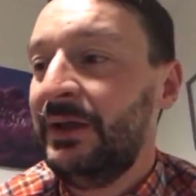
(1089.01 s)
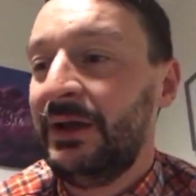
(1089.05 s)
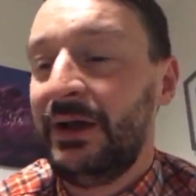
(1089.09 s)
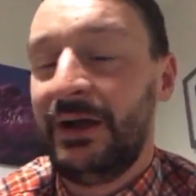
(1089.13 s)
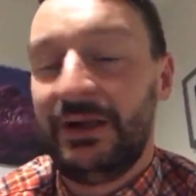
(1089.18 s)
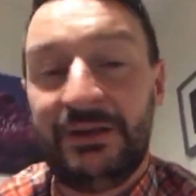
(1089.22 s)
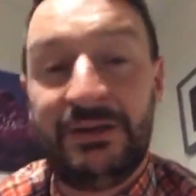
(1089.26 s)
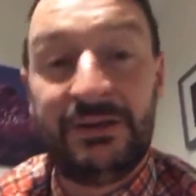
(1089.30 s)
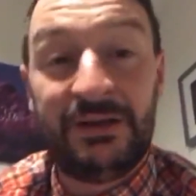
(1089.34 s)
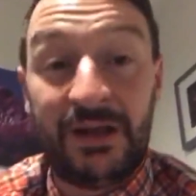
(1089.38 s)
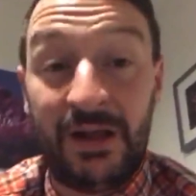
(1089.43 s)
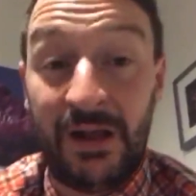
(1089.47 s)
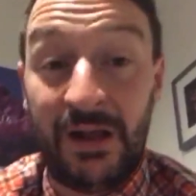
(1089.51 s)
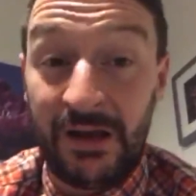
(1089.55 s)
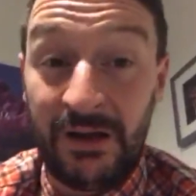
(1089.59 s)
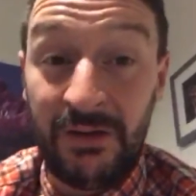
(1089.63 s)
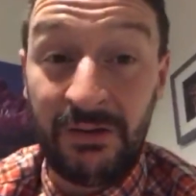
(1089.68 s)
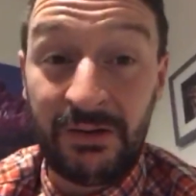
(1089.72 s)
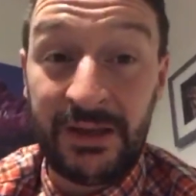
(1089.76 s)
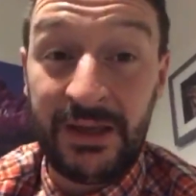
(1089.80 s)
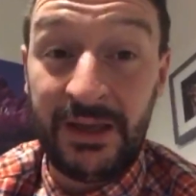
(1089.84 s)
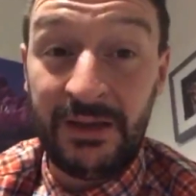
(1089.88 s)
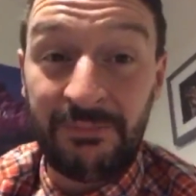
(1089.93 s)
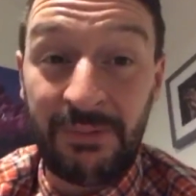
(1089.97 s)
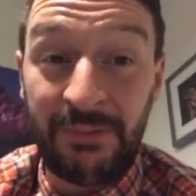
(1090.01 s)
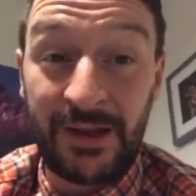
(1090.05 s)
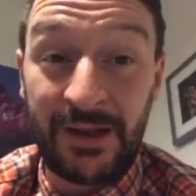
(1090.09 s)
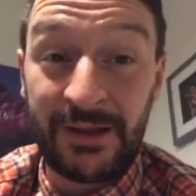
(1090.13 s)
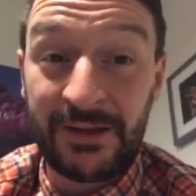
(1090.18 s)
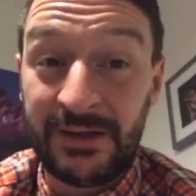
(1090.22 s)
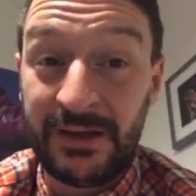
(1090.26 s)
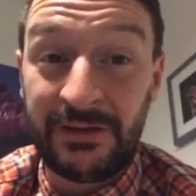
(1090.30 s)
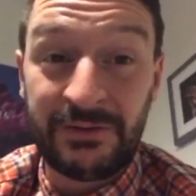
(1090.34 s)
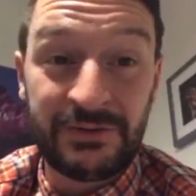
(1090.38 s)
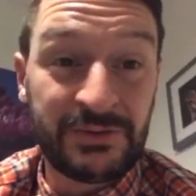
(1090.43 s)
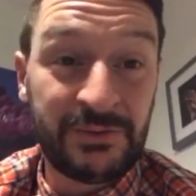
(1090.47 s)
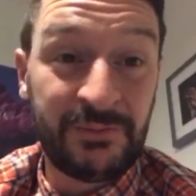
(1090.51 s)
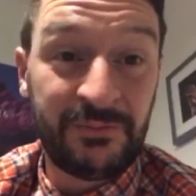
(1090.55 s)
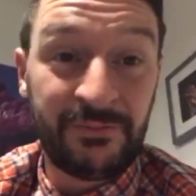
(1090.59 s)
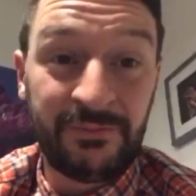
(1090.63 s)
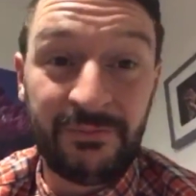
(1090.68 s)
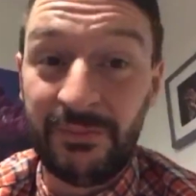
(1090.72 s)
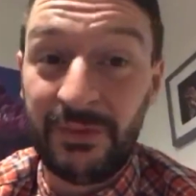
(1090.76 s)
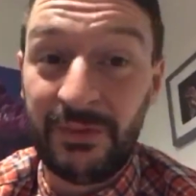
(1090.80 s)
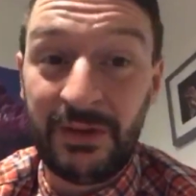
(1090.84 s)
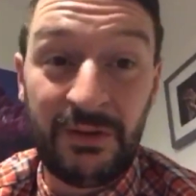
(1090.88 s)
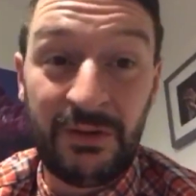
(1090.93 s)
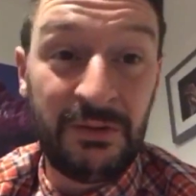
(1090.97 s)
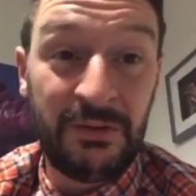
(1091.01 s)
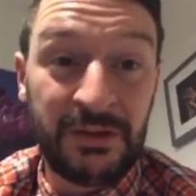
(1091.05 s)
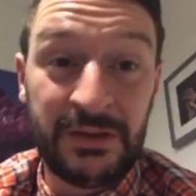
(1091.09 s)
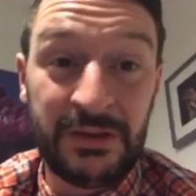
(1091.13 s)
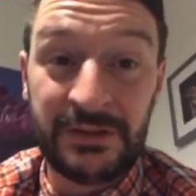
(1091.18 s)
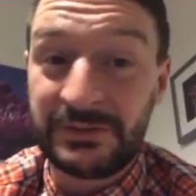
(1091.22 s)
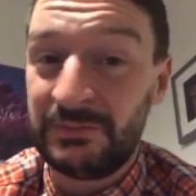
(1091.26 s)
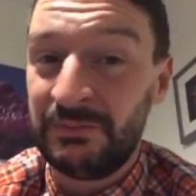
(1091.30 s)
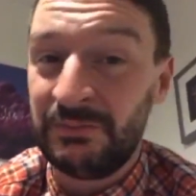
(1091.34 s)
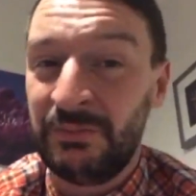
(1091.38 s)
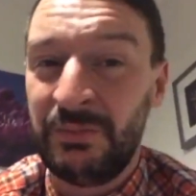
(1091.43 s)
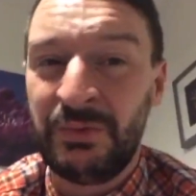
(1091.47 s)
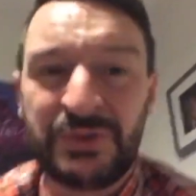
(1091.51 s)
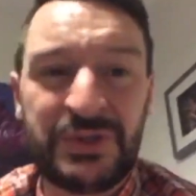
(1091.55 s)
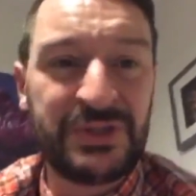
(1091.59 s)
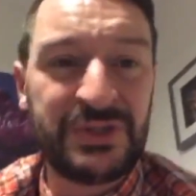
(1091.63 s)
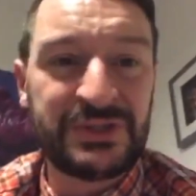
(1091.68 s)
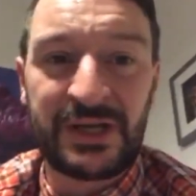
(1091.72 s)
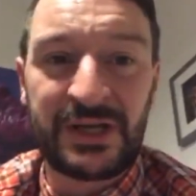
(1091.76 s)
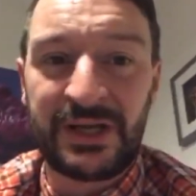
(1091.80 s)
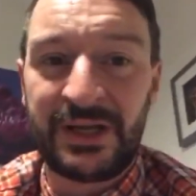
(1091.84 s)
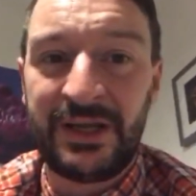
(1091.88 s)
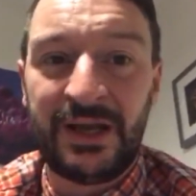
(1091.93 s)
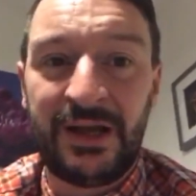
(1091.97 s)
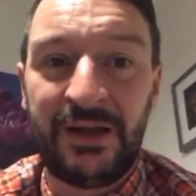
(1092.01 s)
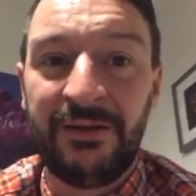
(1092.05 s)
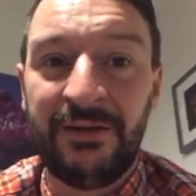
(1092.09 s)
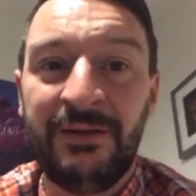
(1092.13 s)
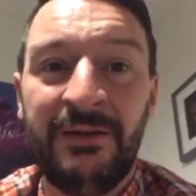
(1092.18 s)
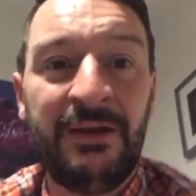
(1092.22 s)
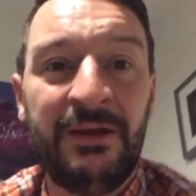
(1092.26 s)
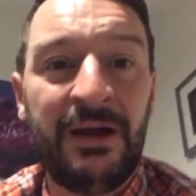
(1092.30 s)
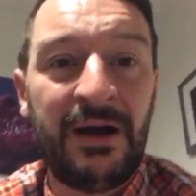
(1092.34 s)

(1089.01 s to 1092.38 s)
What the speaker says: And I'll keep banging that drum as much as I can.